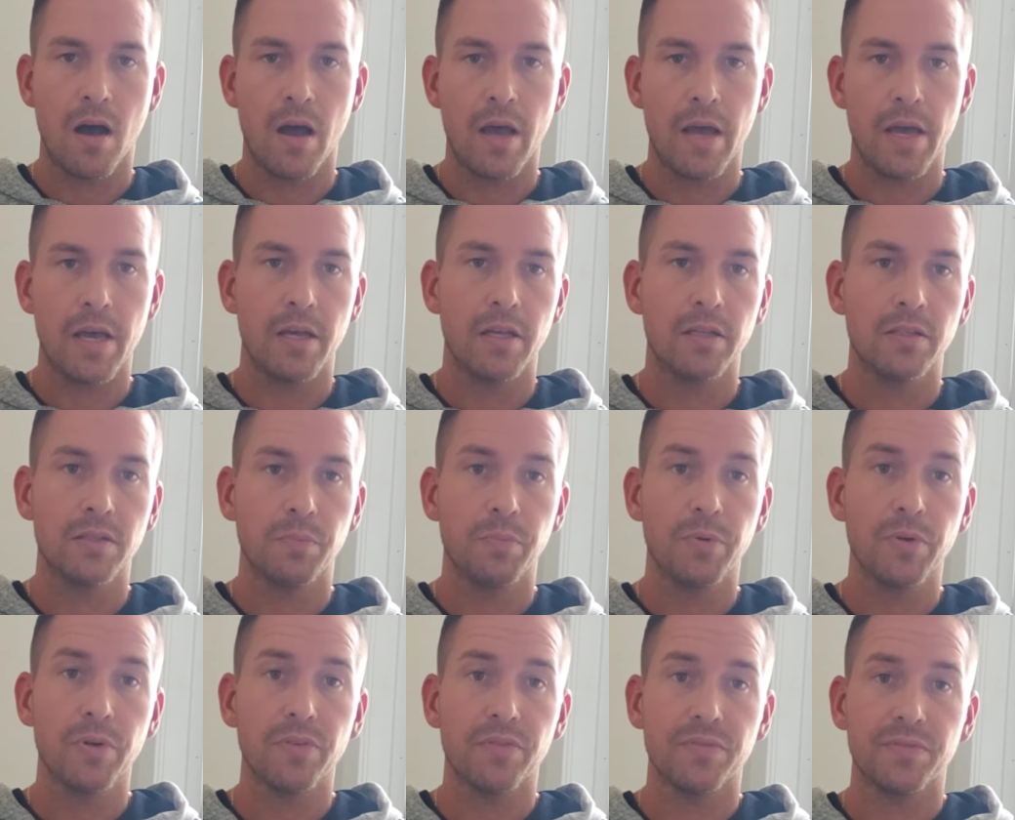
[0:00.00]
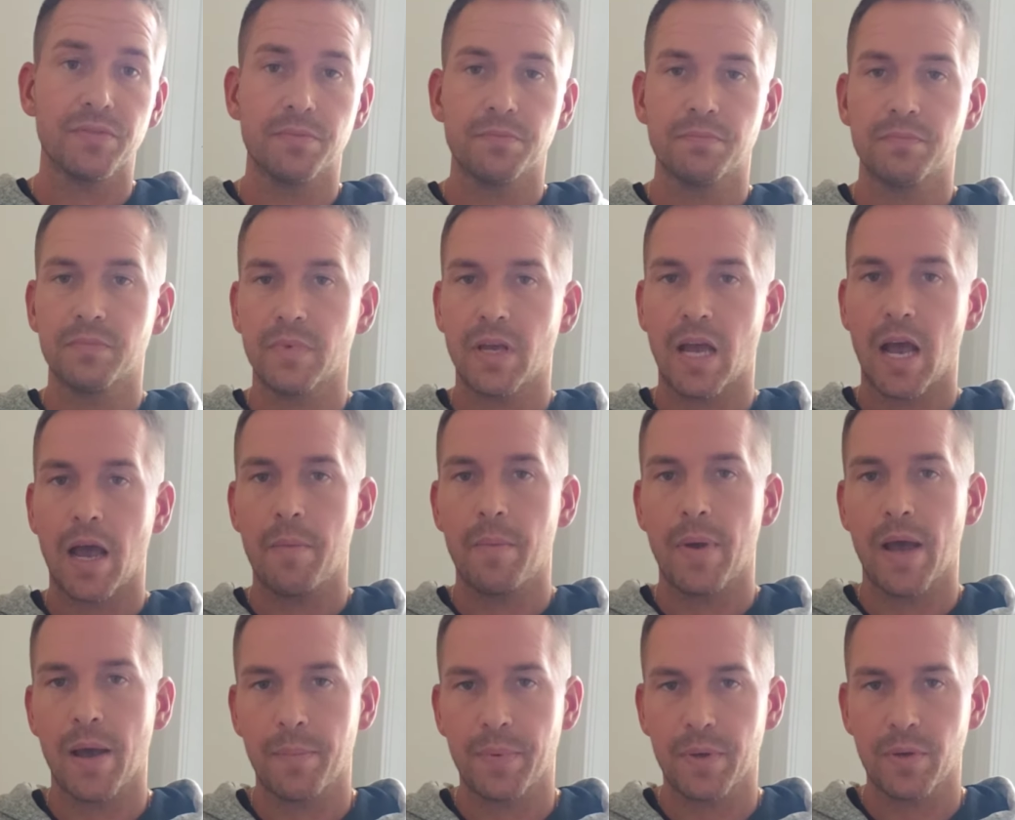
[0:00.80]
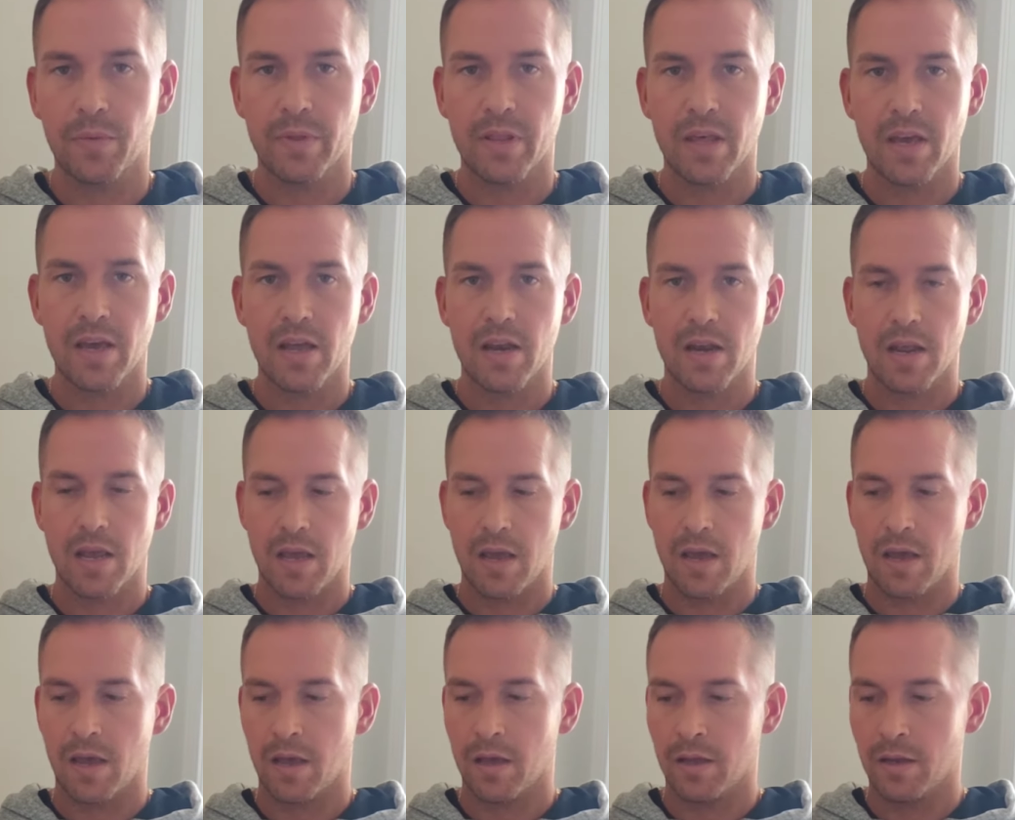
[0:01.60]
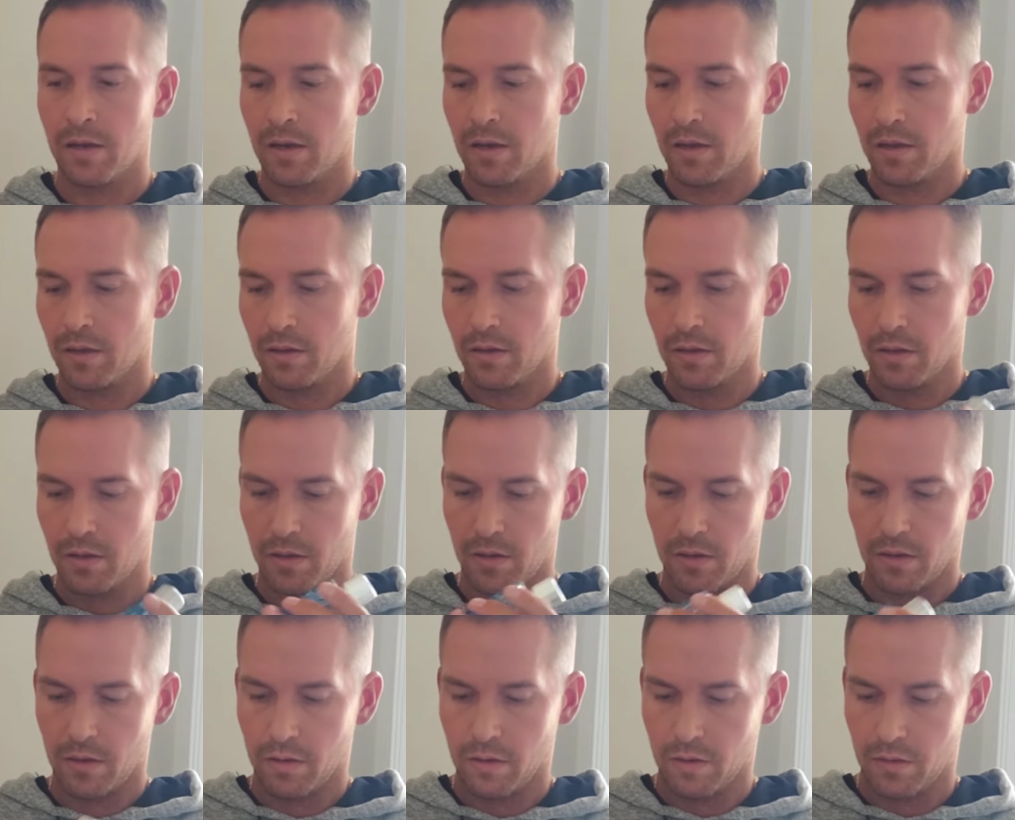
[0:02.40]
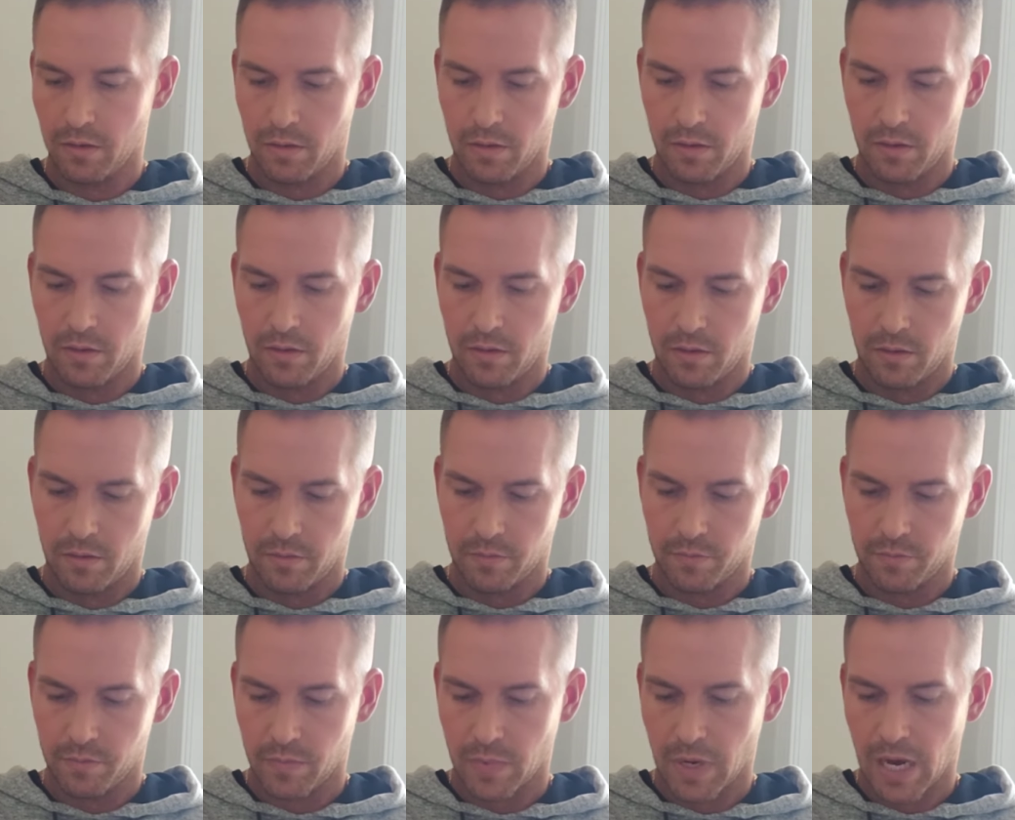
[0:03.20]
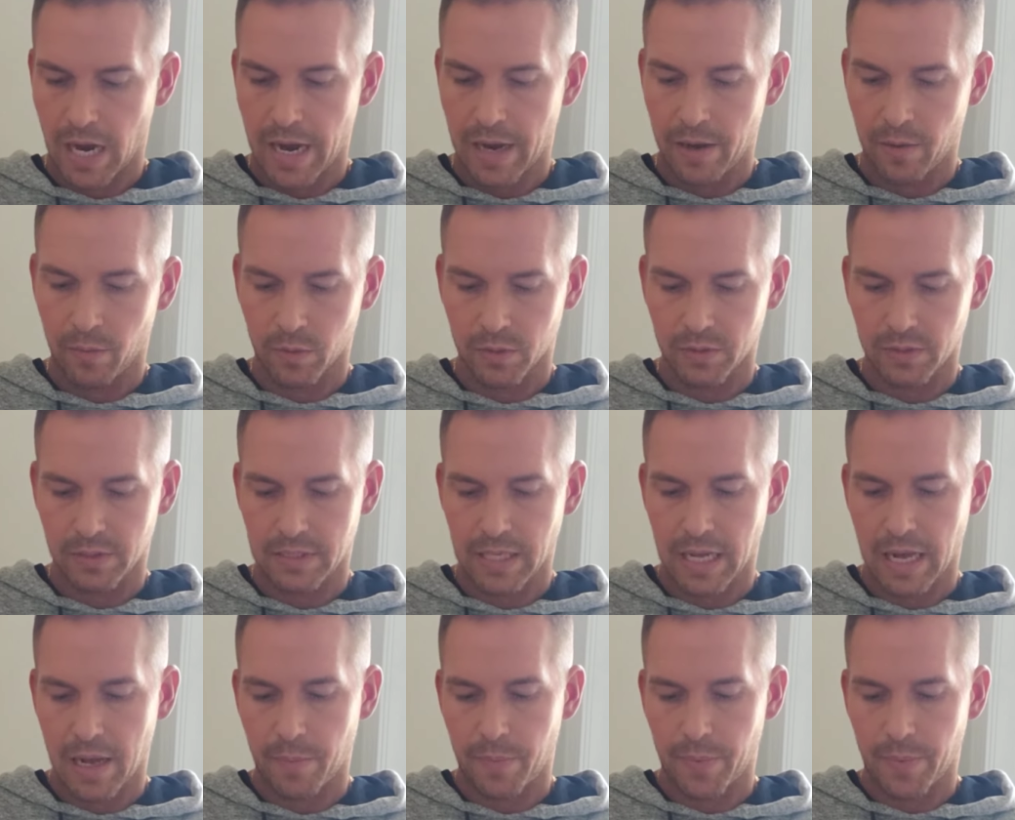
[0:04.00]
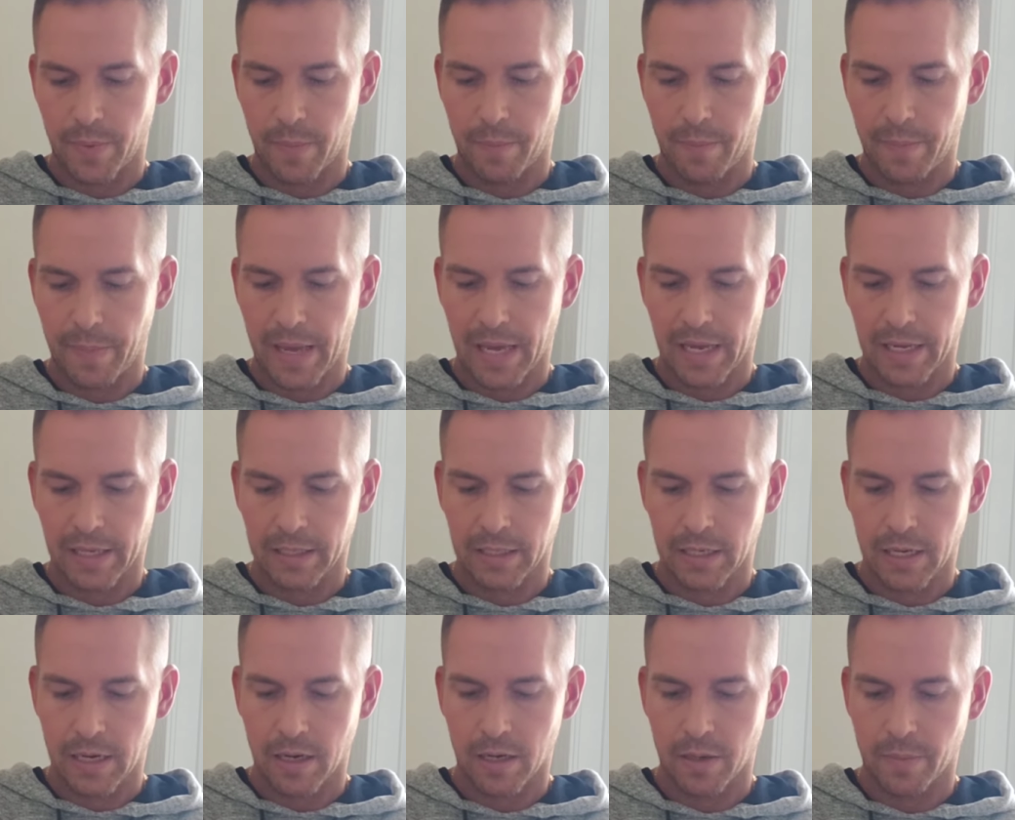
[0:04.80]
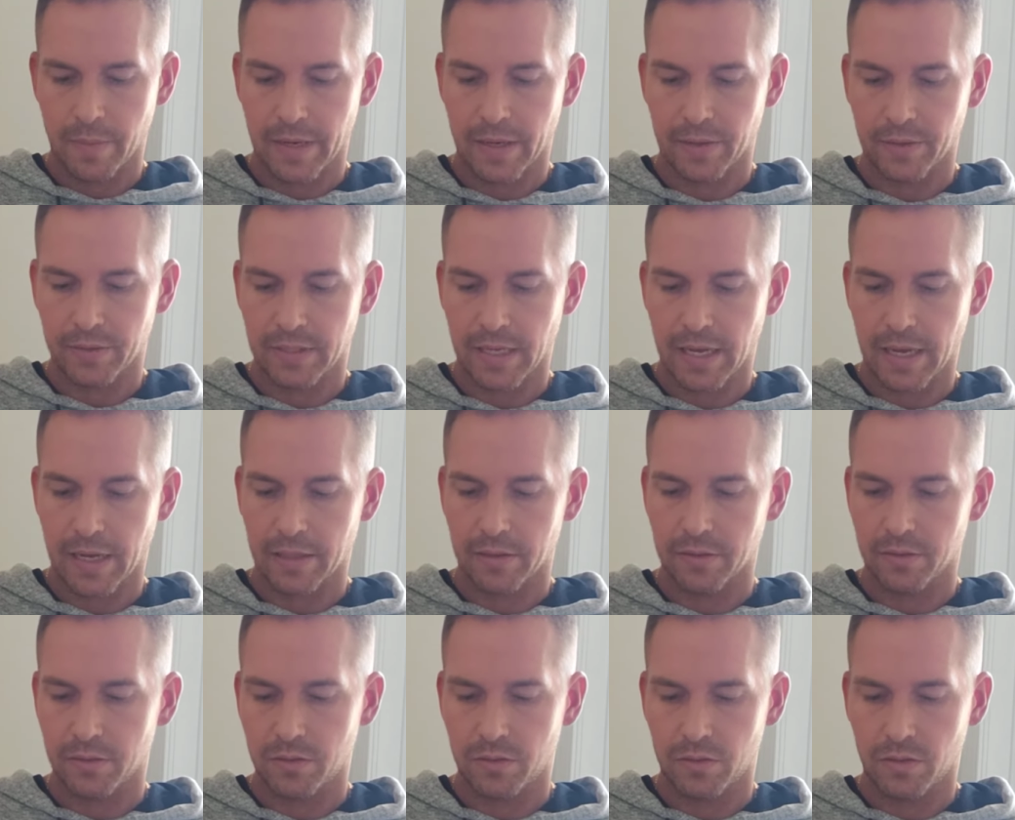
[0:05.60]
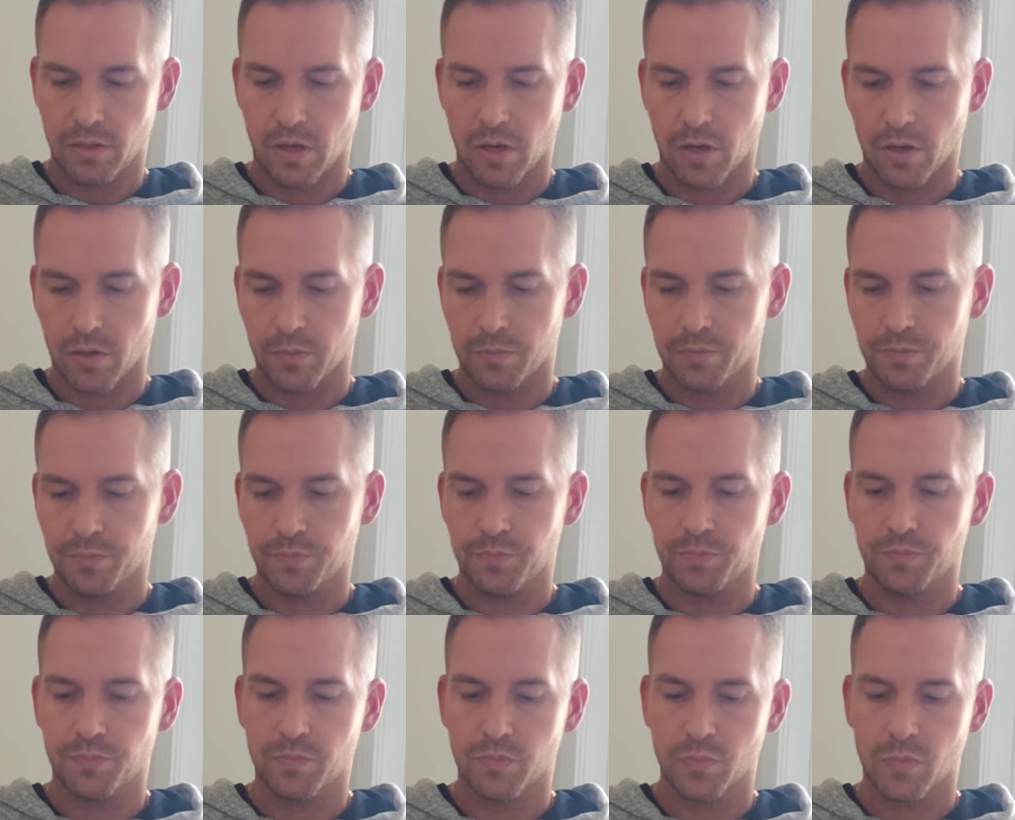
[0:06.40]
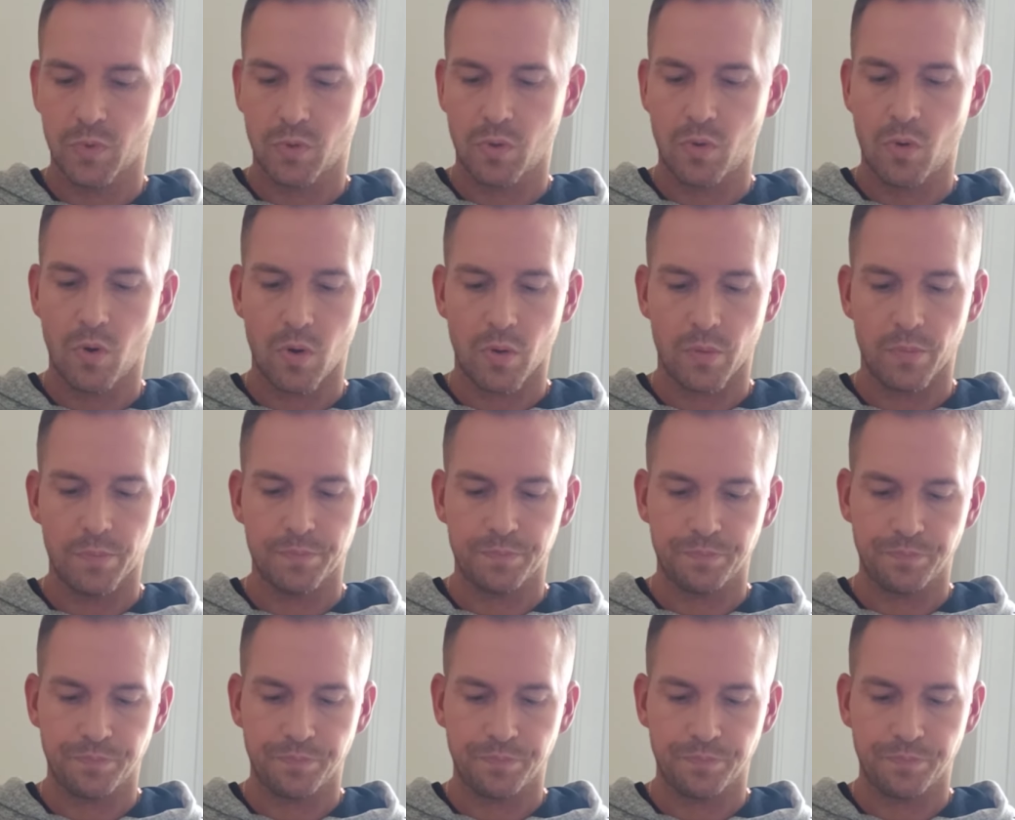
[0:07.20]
is approved. I'm happy with it, and I will stop banging on about that. So, cool.